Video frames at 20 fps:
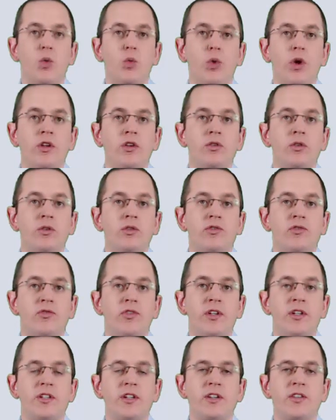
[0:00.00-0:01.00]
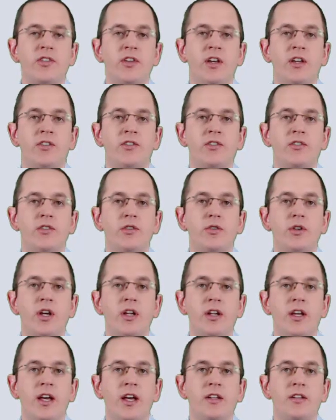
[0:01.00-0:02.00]
When you use field access, you
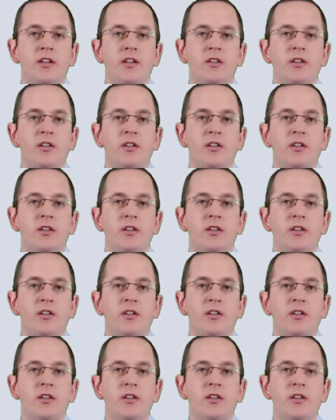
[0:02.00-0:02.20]
can add